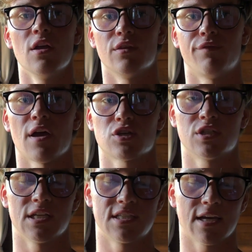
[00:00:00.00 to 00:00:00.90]
the fascia
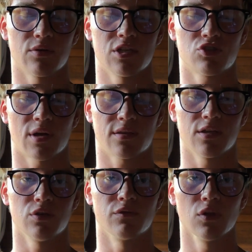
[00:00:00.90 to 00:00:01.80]
tensegrity strength
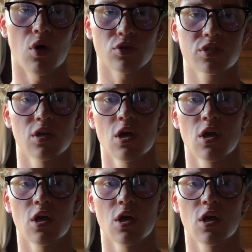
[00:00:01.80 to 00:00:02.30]
that you've lost.